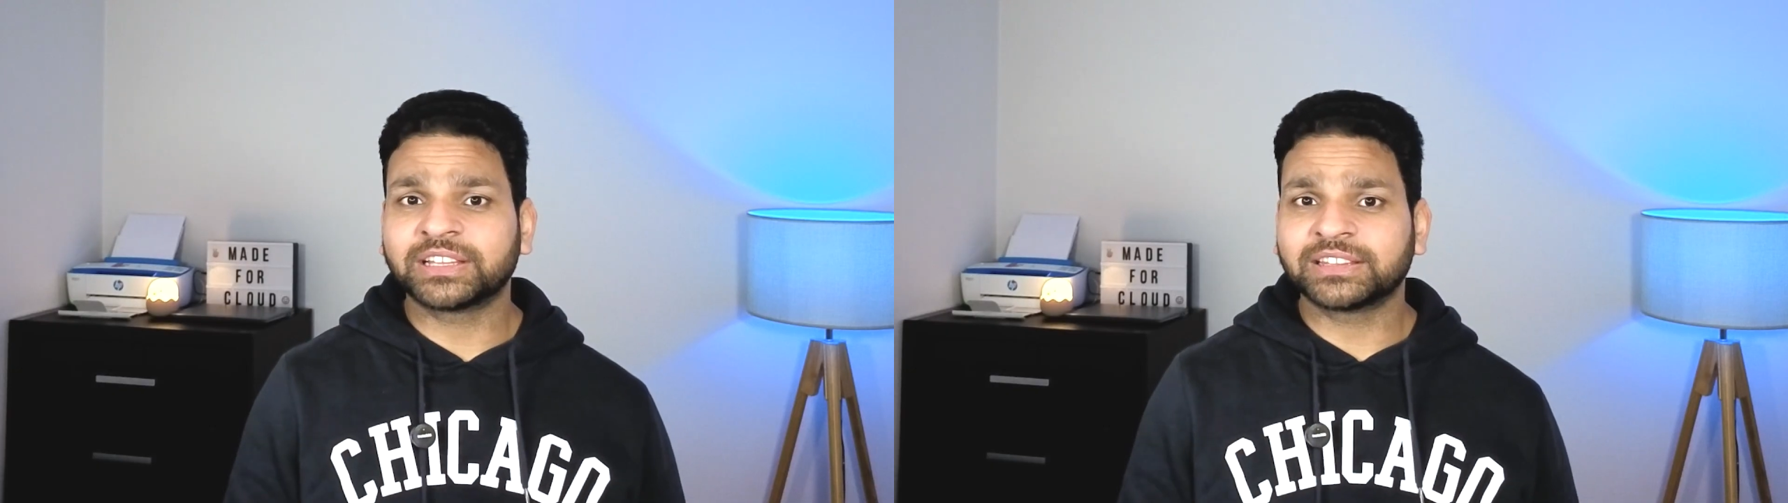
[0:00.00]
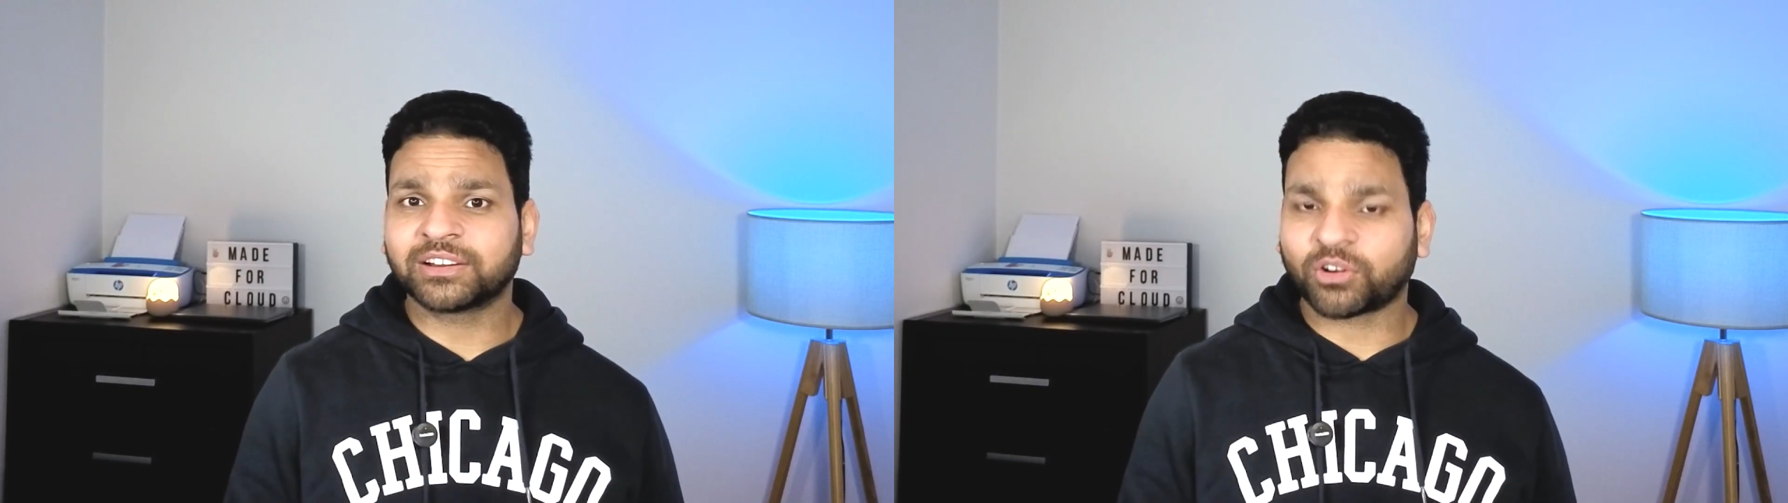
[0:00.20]

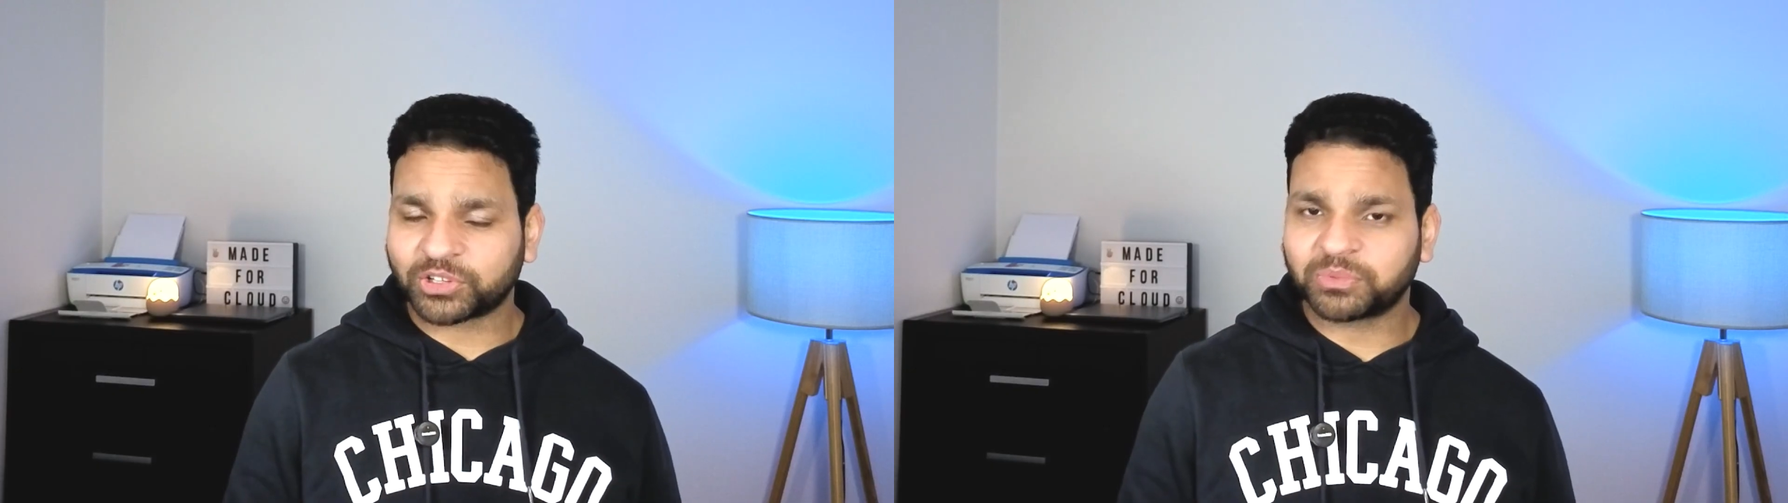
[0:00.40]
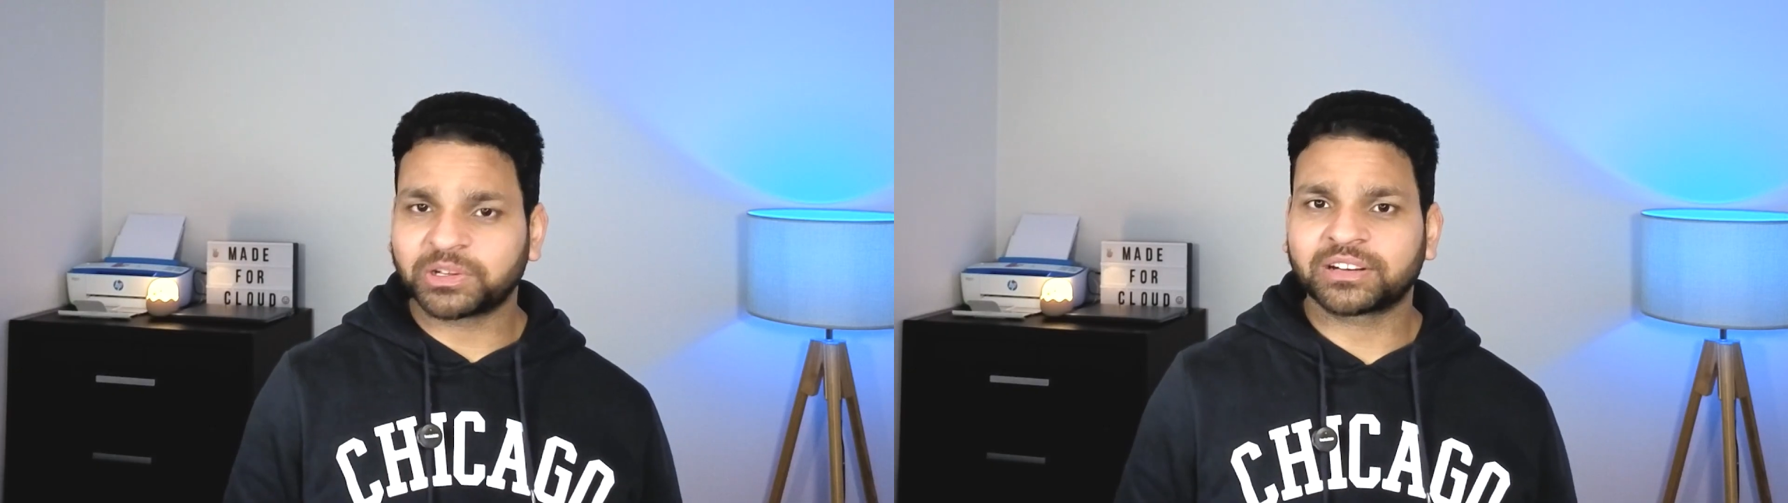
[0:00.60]
when the
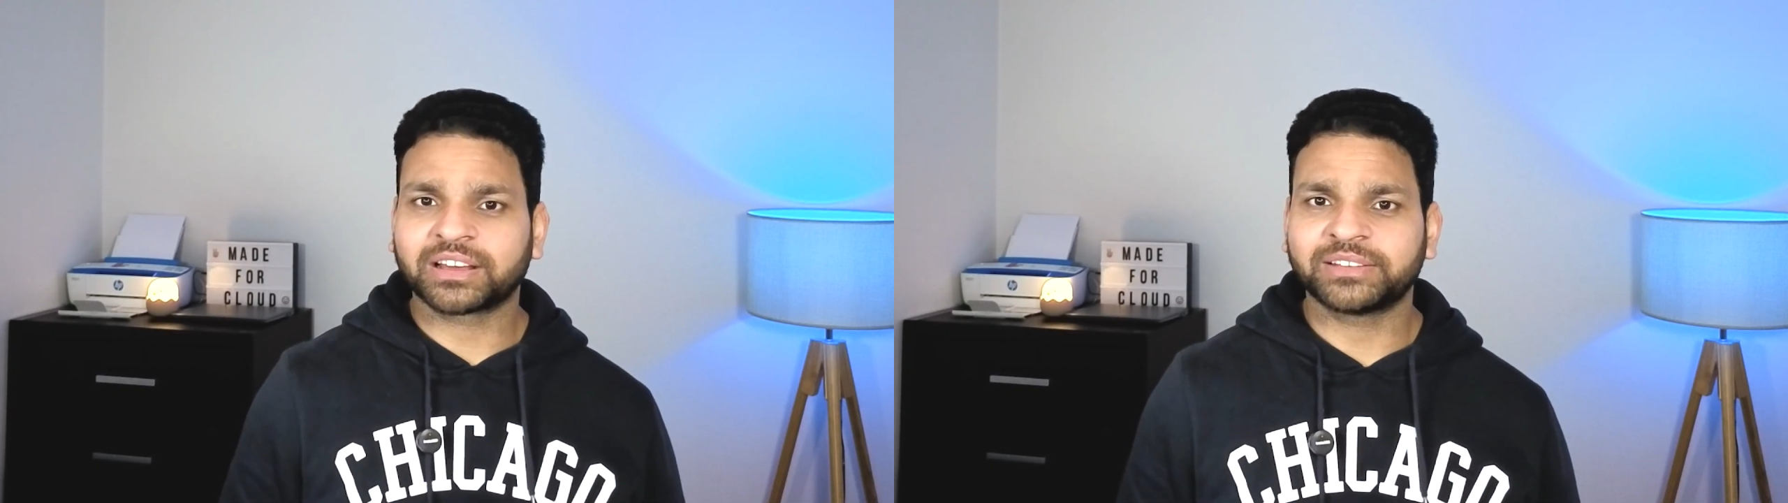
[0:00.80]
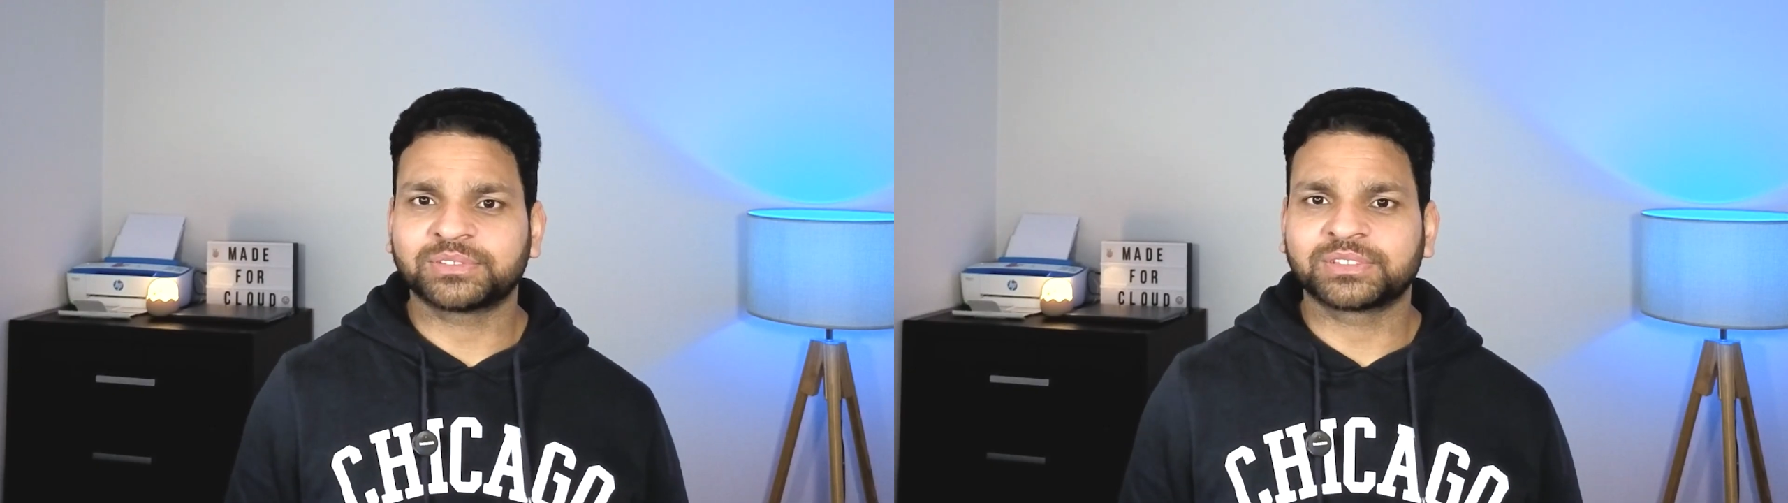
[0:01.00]
October
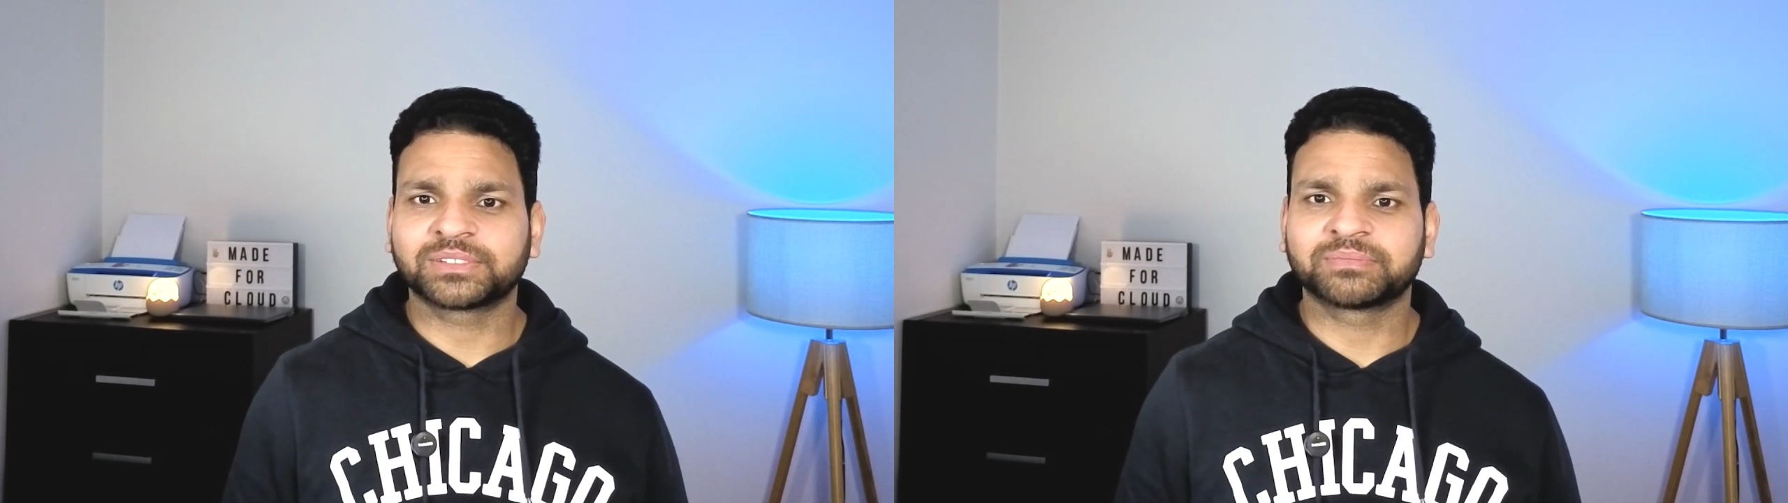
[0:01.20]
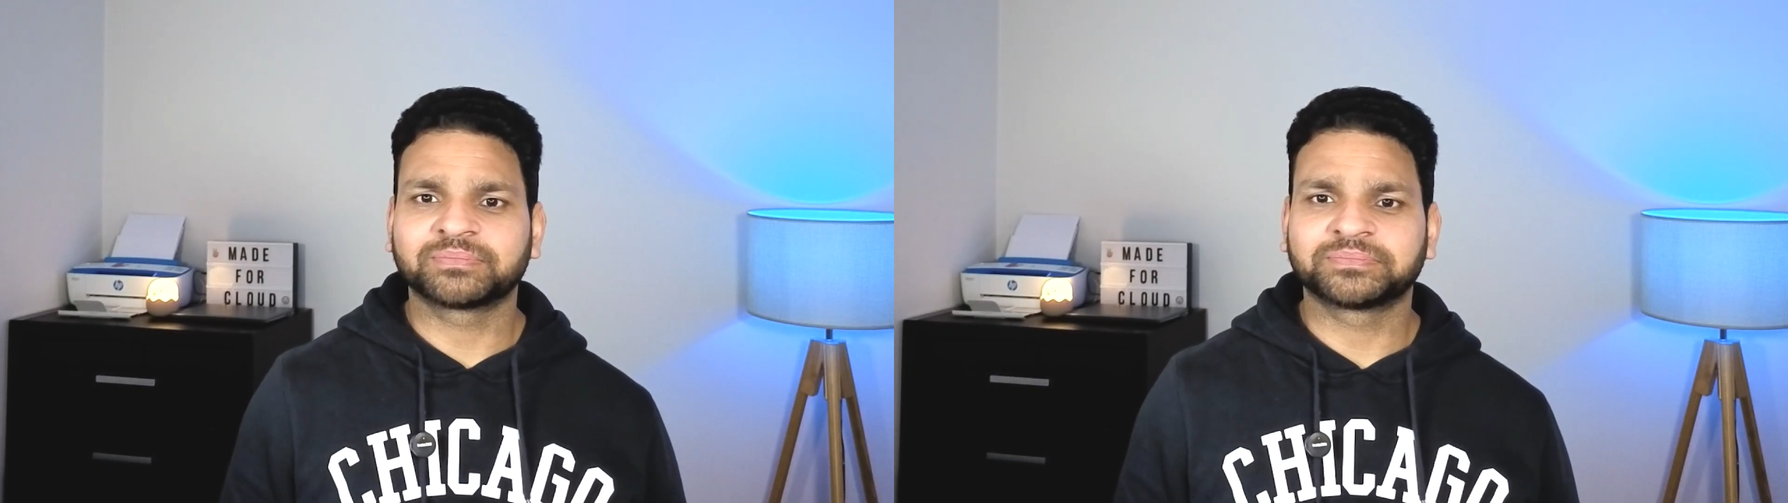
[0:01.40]

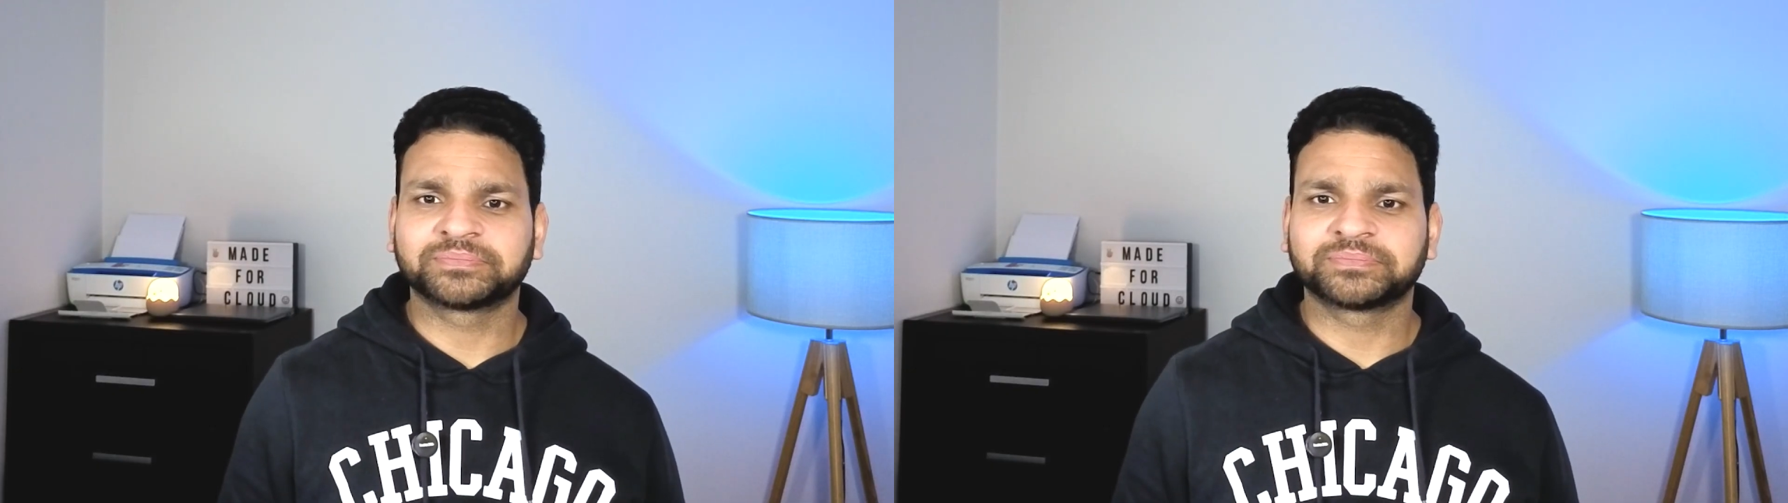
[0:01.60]
arrives?